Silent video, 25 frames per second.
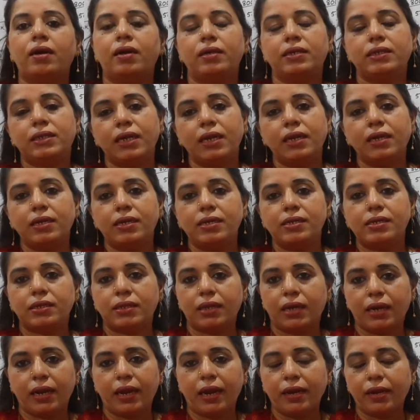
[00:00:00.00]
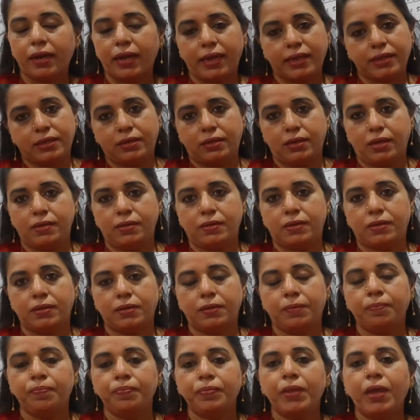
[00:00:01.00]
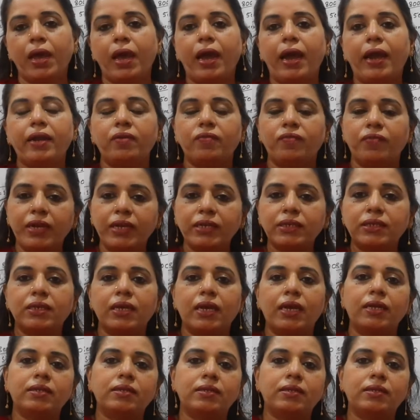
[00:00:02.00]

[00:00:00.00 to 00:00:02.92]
signals that get exchanged. And we say